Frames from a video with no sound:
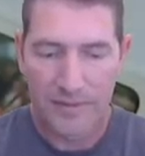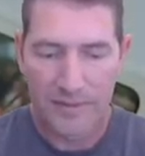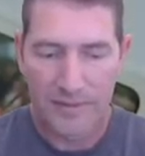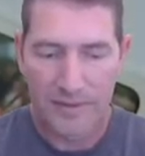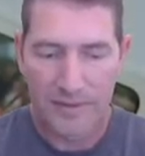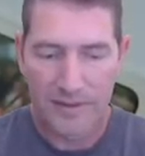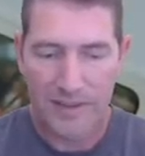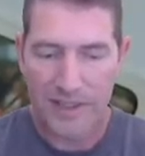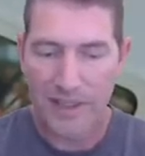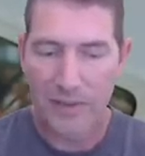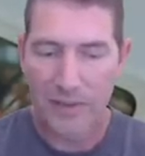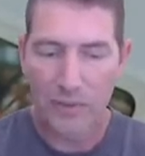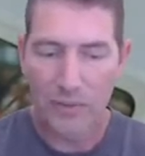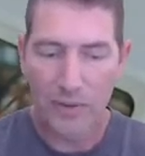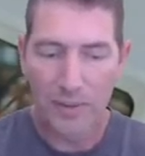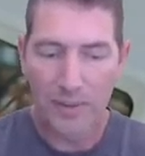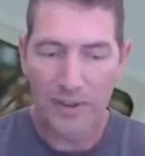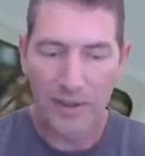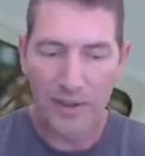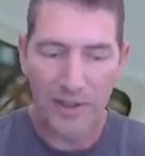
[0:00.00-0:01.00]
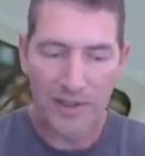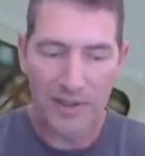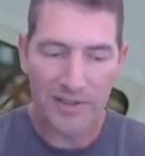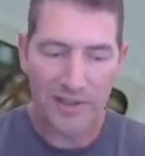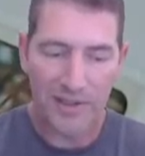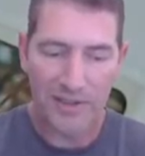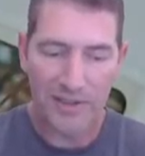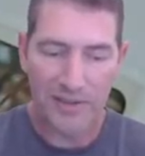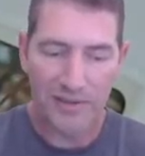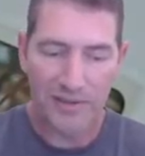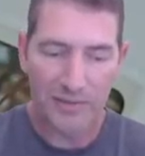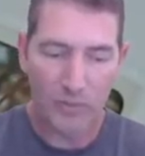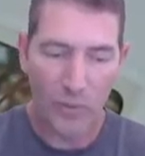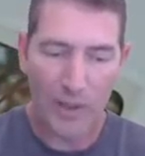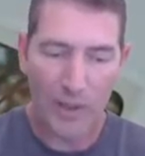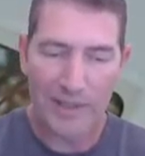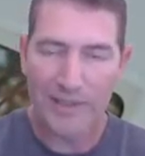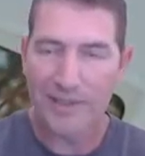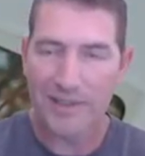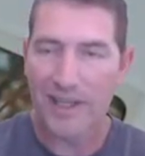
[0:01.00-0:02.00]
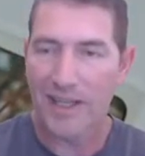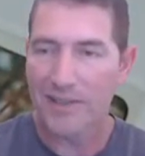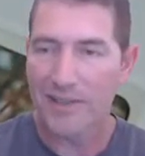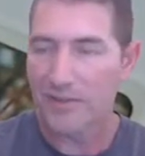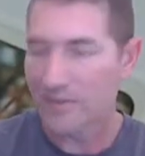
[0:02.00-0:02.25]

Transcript: Center Rooney does the White Sox.